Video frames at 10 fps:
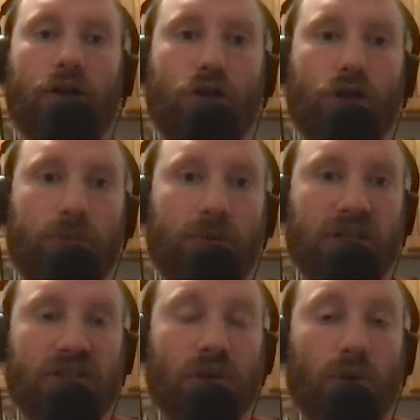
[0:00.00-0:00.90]
could
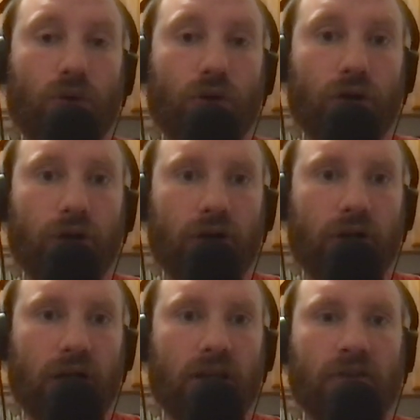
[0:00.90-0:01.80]
be so
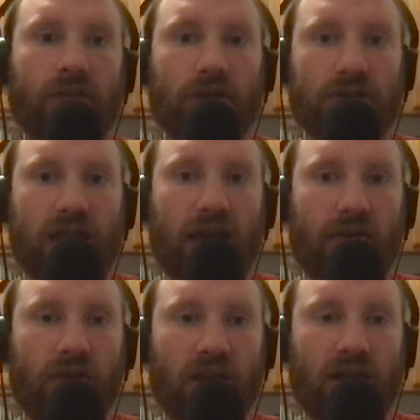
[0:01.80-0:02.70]
good in the first
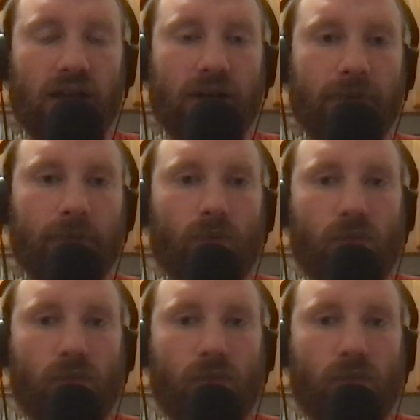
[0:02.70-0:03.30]
half of the year